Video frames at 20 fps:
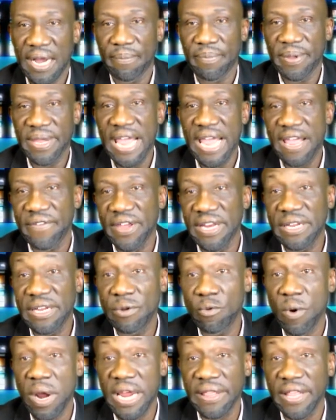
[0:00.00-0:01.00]
behave any
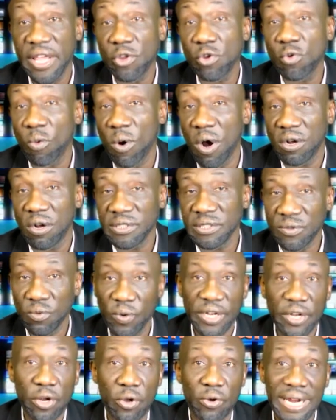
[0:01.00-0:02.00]
way that you want
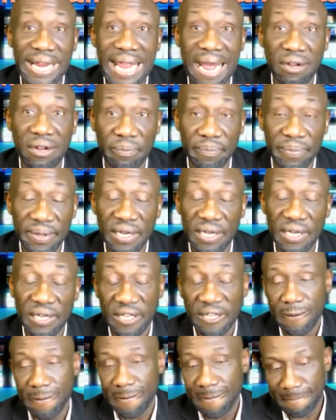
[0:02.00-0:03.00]
with no
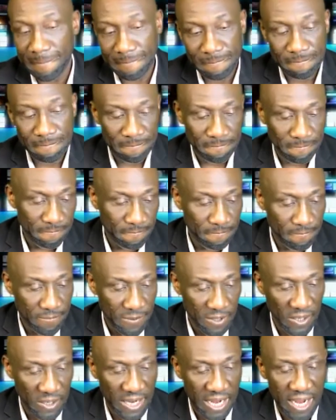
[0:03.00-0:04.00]
accountability.
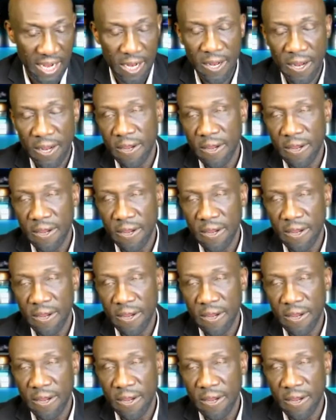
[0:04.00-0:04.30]
Okay.